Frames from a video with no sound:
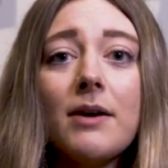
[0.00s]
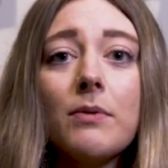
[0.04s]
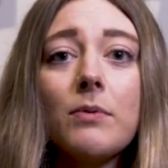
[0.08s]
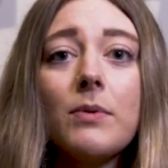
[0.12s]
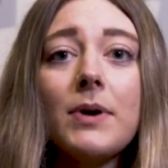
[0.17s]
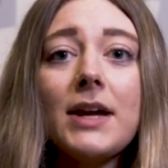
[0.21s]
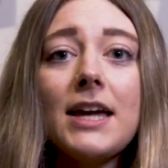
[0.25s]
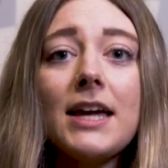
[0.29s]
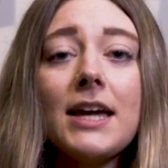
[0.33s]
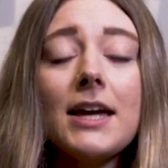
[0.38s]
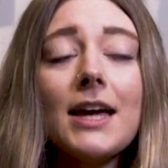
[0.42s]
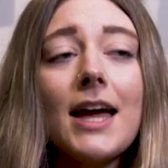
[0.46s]

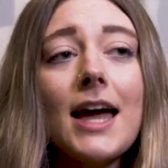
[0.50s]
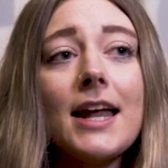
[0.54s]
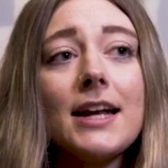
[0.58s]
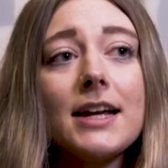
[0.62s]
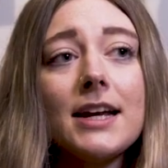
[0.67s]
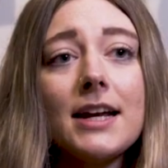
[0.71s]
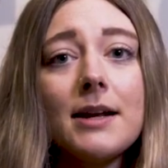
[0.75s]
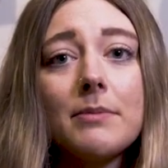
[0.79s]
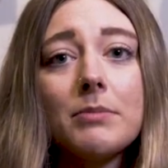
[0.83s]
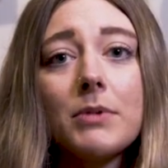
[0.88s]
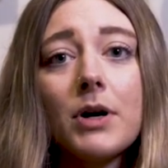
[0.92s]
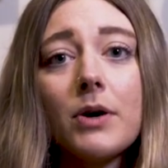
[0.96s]
We
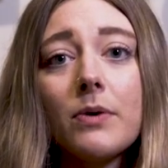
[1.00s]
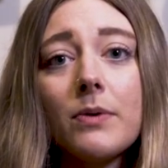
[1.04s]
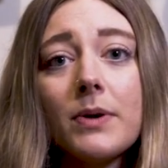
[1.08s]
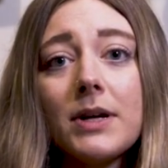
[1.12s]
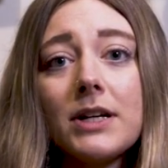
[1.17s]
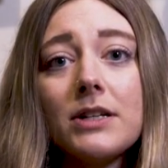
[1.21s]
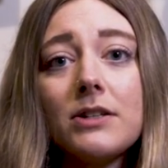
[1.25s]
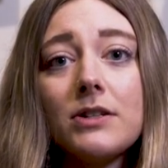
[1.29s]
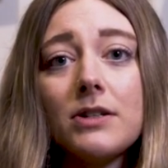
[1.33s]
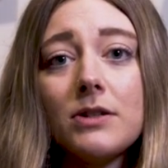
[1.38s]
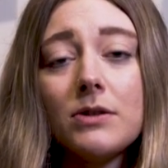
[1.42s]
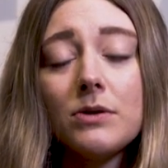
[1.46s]
ended up
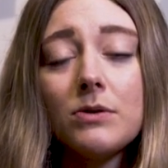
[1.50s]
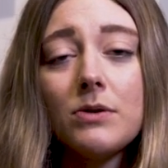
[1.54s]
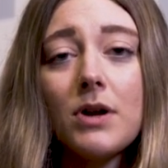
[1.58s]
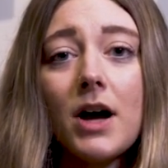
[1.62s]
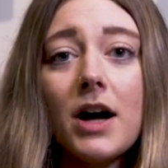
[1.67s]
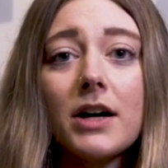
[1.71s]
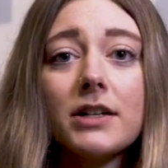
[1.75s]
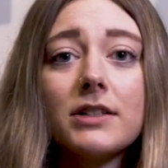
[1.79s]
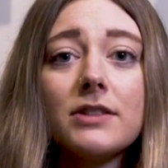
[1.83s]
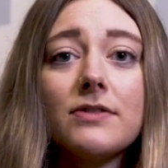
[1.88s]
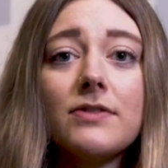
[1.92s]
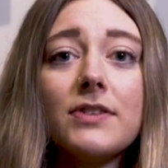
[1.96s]
going to
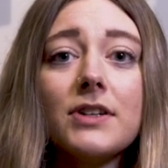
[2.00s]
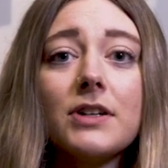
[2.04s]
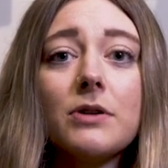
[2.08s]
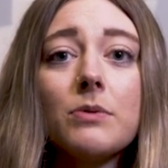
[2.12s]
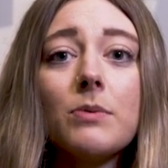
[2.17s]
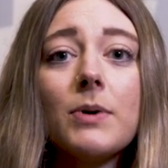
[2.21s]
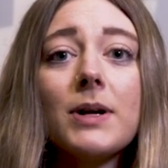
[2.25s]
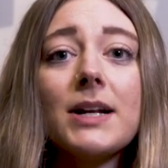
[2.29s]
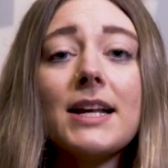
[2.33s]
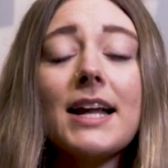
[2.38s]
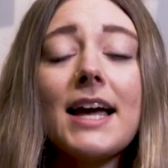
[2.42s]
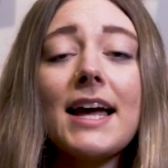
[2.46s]
Knoxville
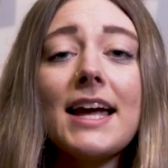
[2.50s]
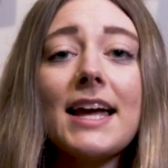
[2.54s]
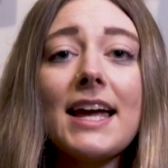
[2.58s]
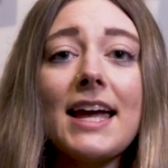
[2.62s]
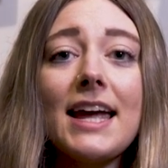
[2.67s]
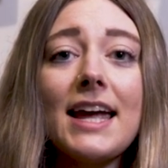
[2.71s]
one night